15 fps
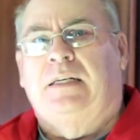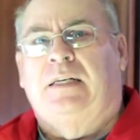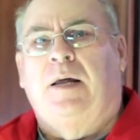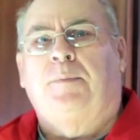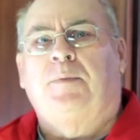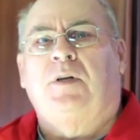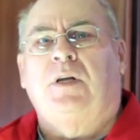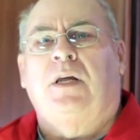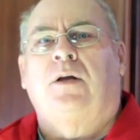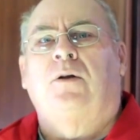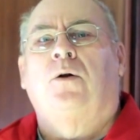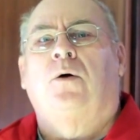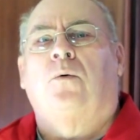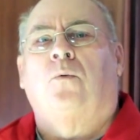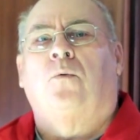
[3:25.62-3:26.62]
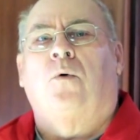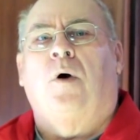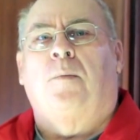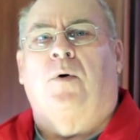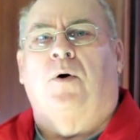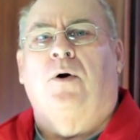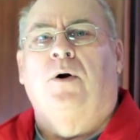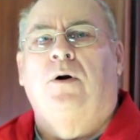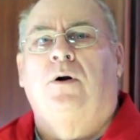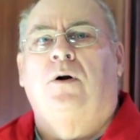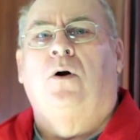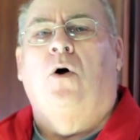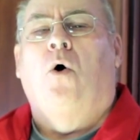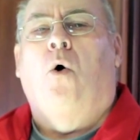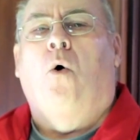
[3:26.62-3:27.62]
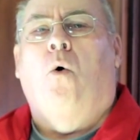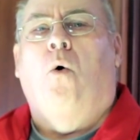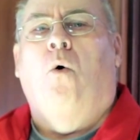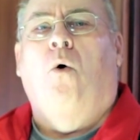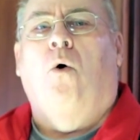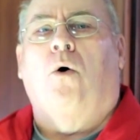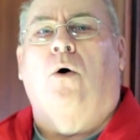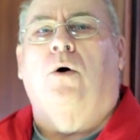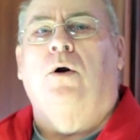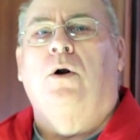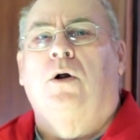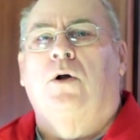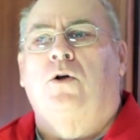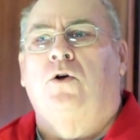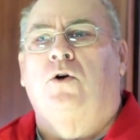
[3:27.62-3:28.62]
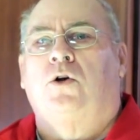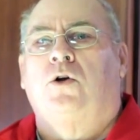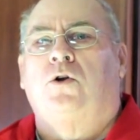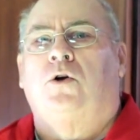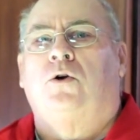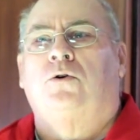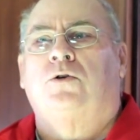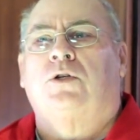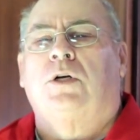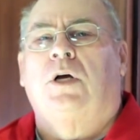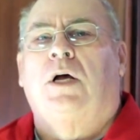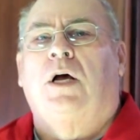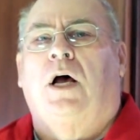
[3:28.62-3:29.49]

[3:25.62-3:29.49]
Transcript: dipped in rubber, or you can use